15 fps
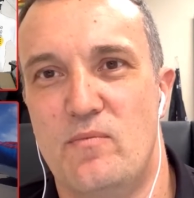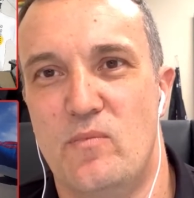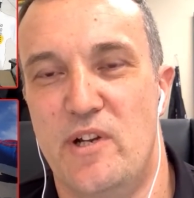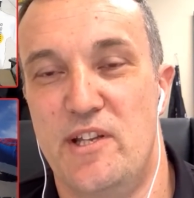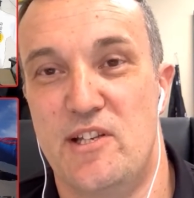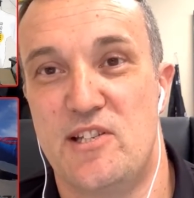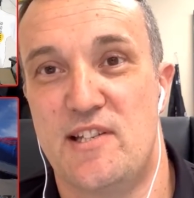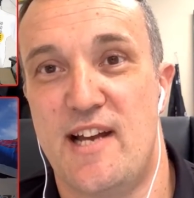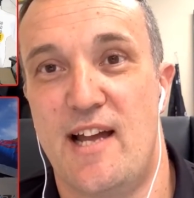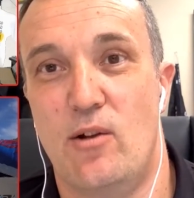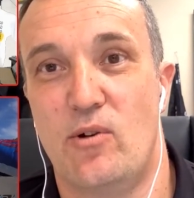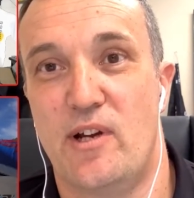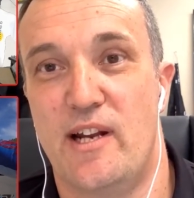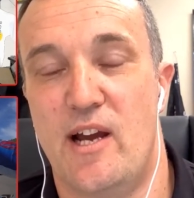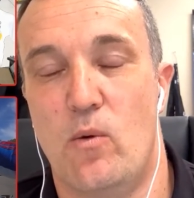when you start
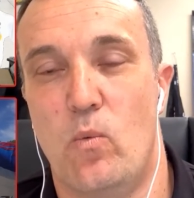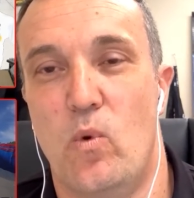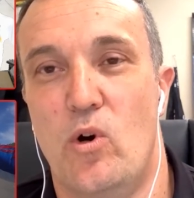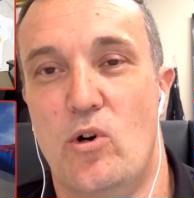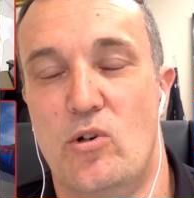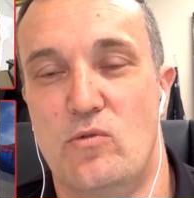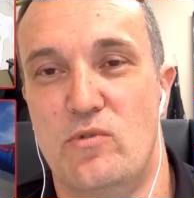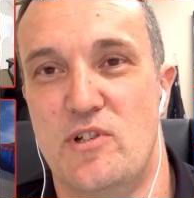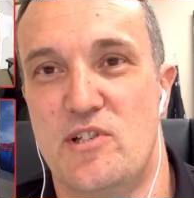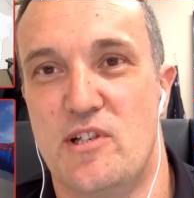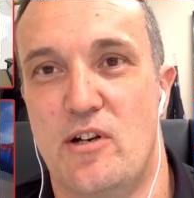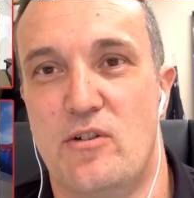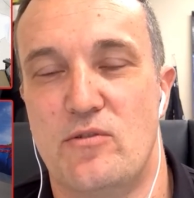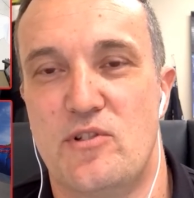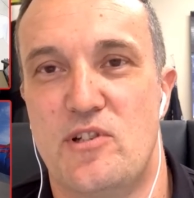looking at world
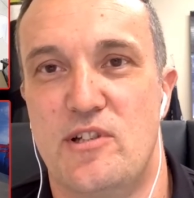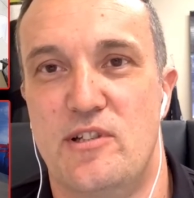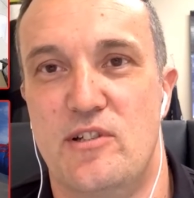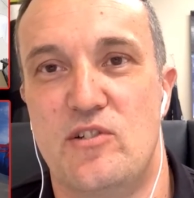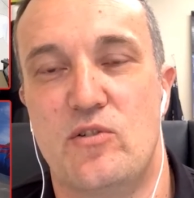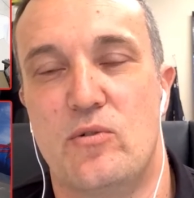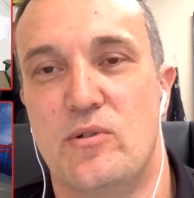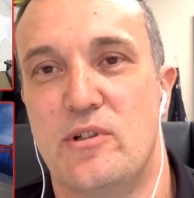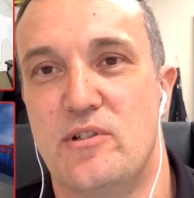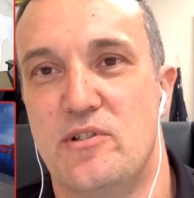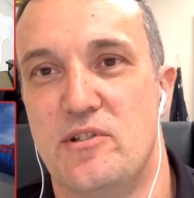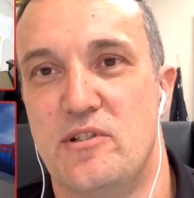results and you're talking